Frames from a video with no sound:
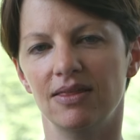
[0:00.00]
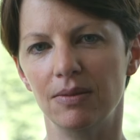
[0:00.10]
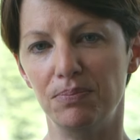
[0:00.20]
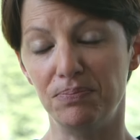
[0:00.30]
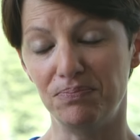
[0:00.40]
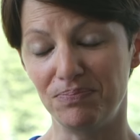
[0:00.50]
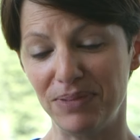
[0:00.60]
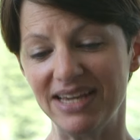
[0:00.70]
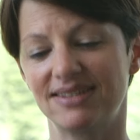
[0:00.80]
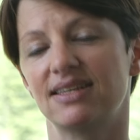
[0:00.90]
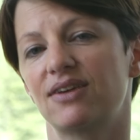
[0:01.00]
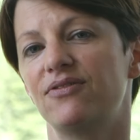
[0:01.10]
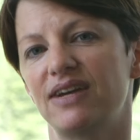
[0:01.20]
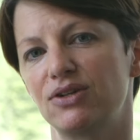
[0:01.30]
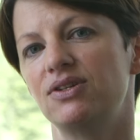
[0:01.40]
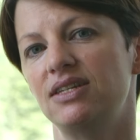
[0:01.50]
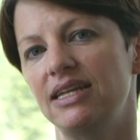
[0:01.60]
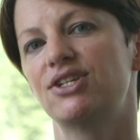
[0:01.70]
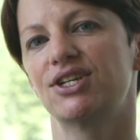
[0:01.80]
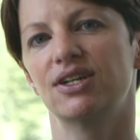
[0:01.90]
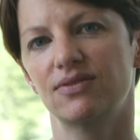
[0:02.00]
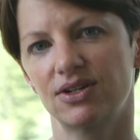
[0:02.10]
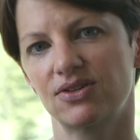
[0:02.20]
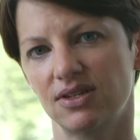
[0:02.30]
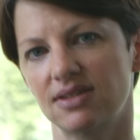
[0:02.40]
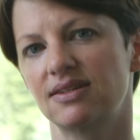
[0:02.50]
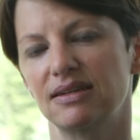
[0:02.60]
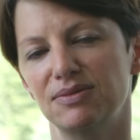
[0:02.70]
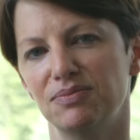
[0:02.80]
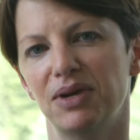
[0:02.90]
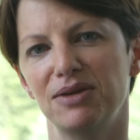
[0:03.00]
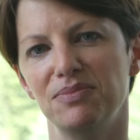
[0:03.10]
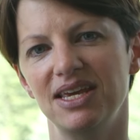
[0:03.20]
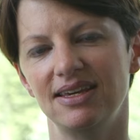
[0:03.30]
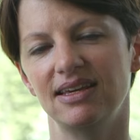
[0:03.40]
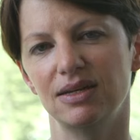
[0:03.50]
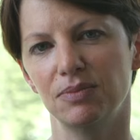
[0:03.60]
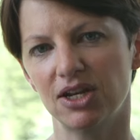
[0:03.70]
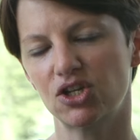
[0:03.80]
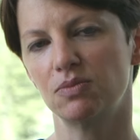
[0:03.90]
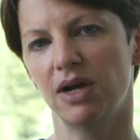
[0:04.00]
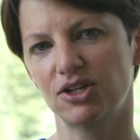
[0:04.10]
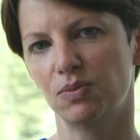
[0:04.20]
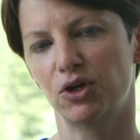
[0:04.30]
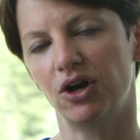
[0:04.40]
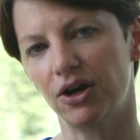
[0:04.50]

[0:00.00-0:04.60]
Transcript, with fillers: the basic foundation of their system by making it much, much more